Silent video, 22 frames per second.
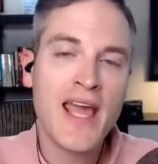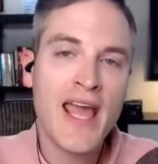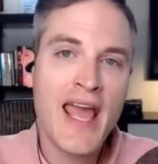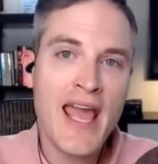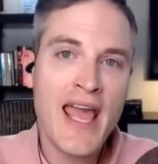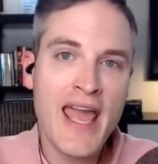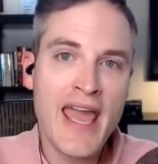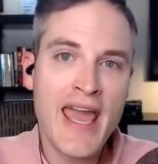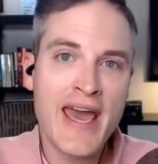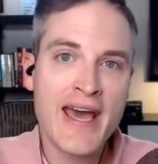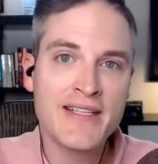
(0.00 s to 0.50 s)

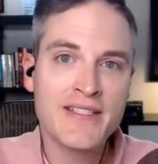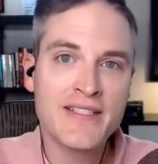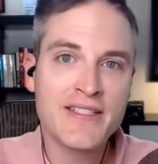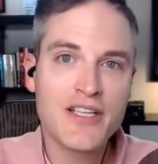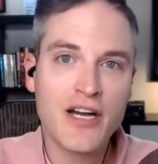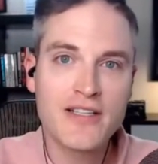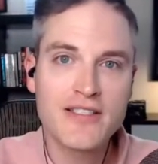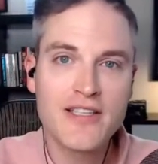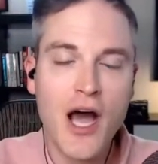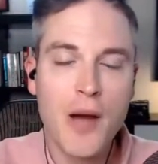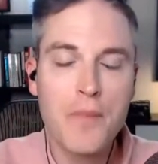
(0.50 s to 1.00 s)
And
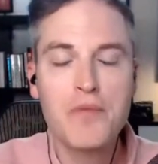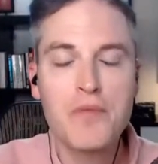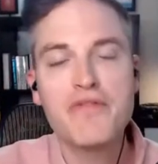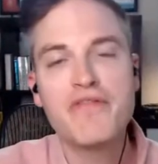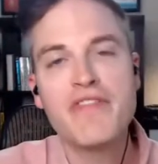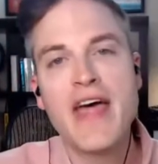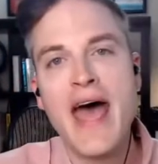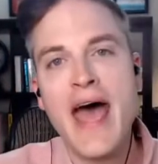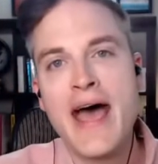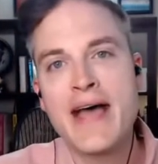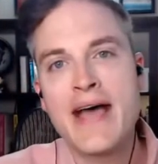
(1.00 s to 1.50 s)
on top of
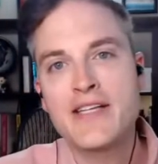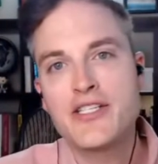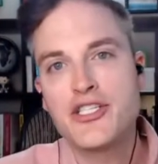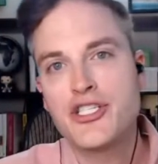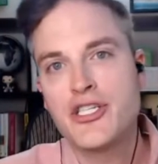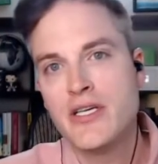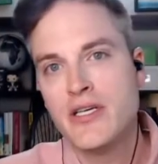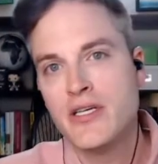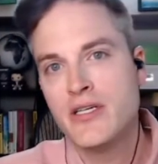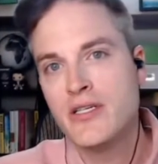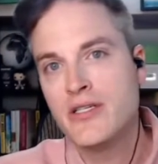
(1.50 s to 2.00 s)
that,
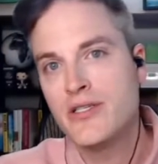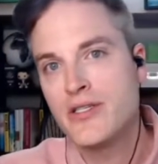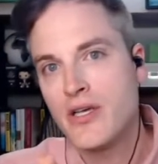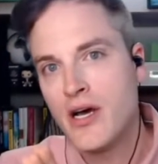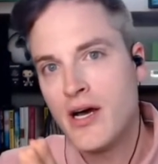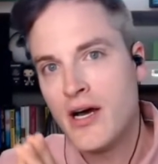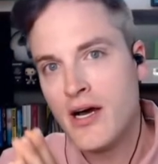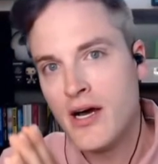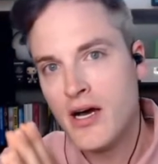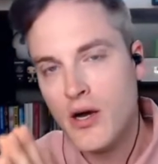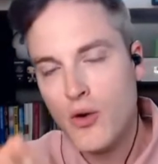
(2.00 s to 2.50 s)
she's
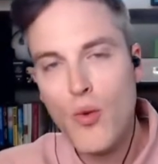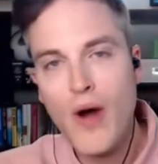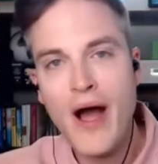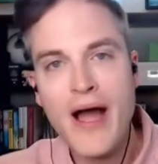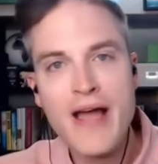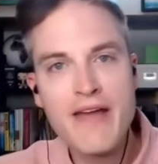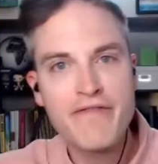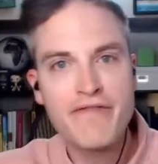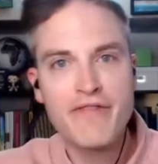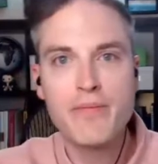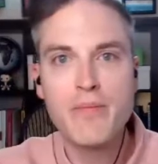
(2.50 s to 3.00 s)
a
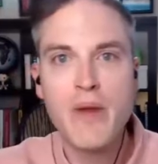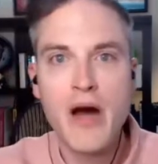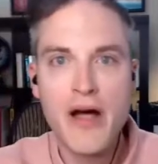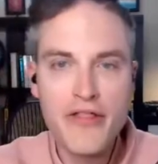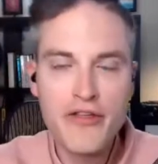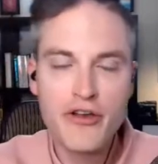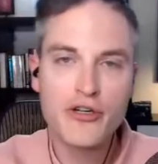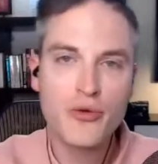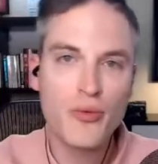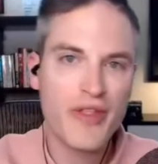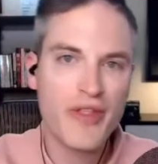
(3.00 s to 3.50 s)
wife, a
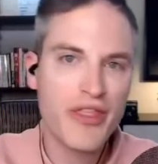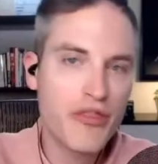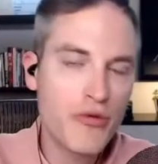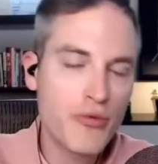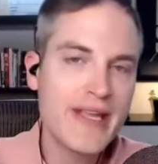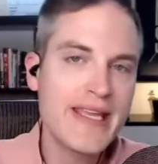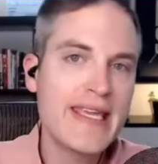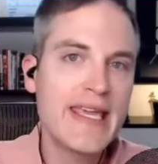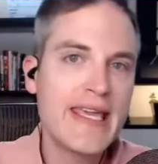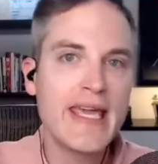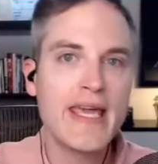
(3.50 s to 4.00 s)
mother with 3
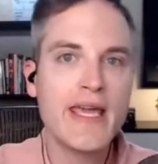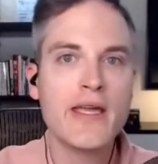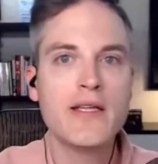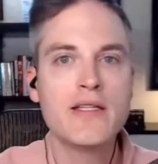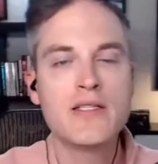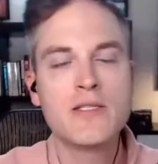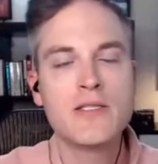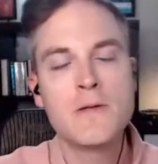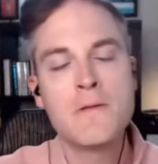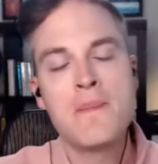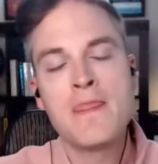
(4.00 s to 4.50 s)
kids.
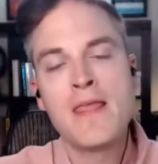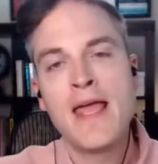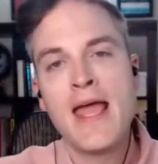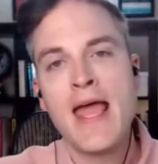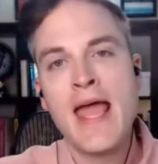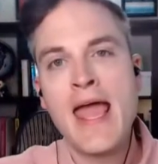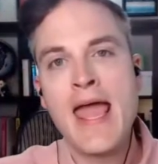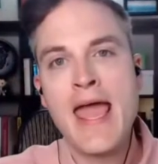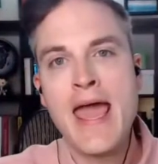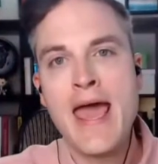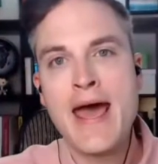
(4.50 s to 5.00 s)

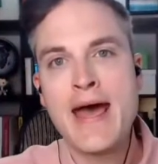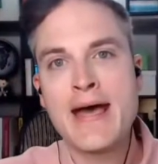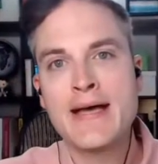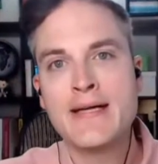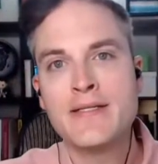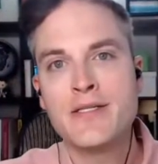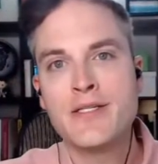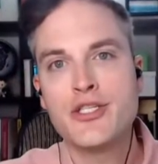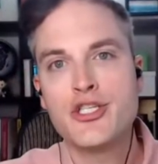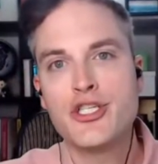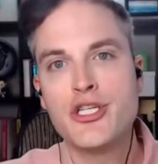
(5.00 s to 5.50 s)

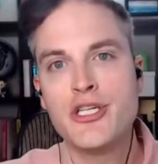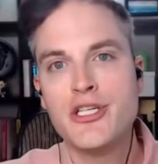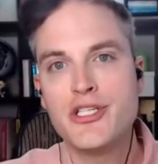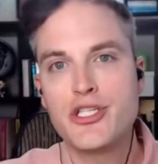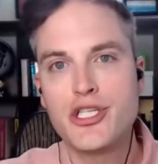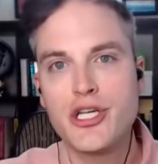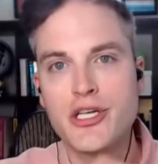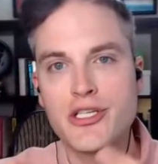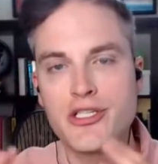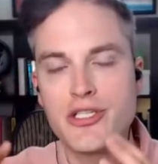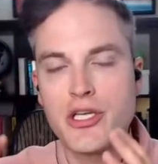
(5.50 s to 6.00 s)
And she's
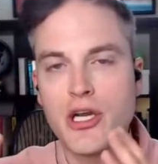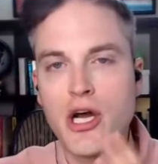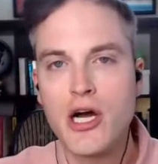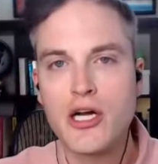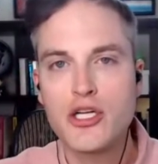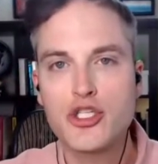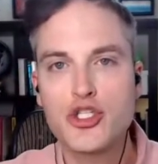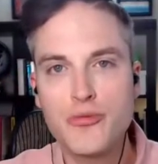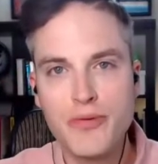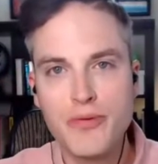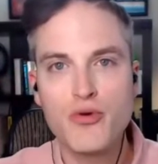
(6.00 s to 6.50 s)
just an
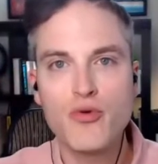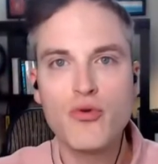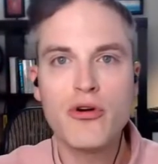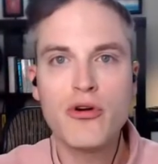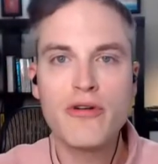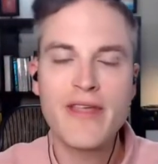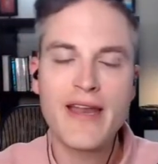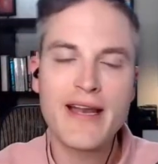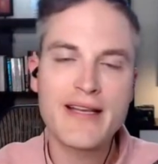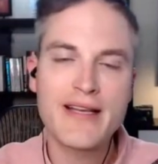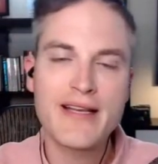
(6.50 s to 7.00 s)
entrepreneur that
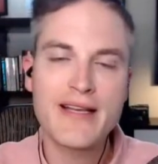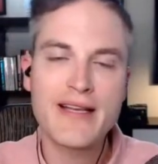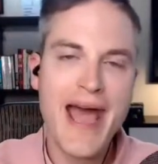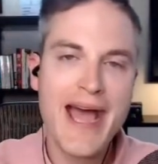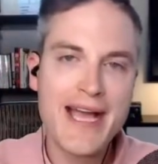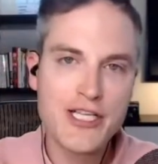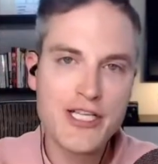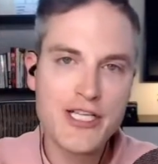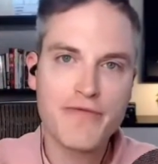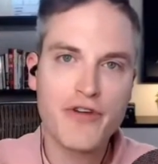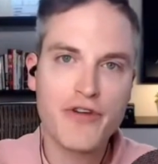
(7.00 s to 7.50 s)
has a
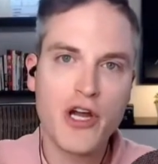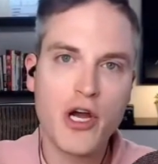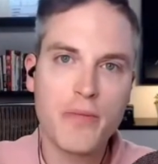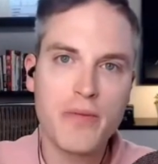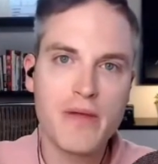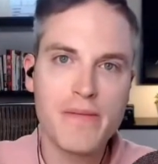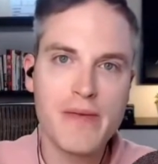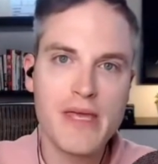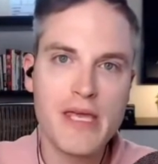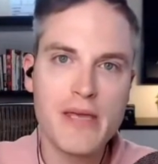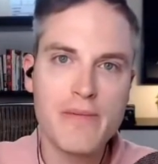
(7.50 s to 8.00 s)
passion for
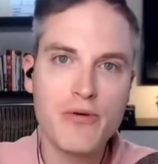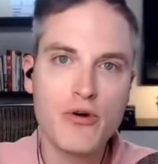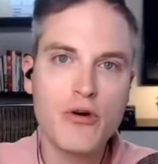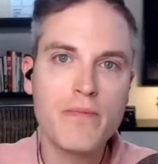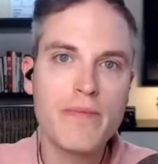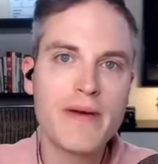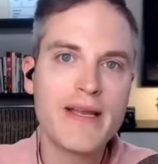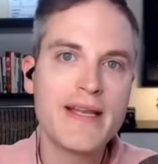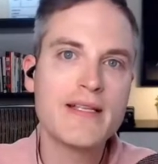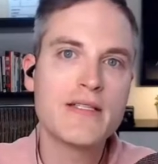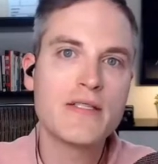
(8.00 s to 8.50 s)
helping people,
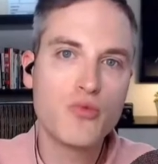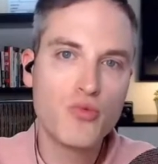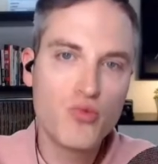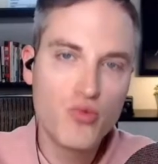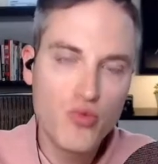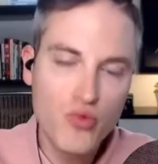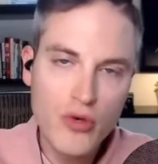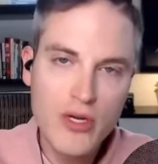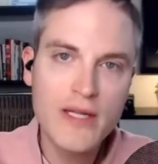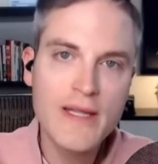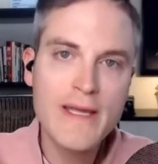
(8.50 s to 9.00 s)
but is
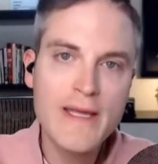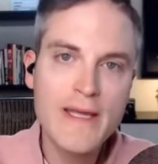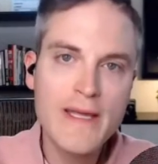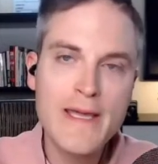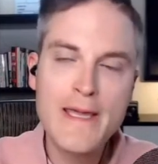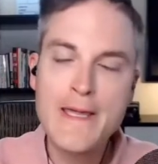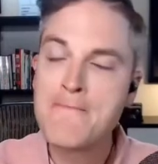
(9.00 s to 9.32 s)
really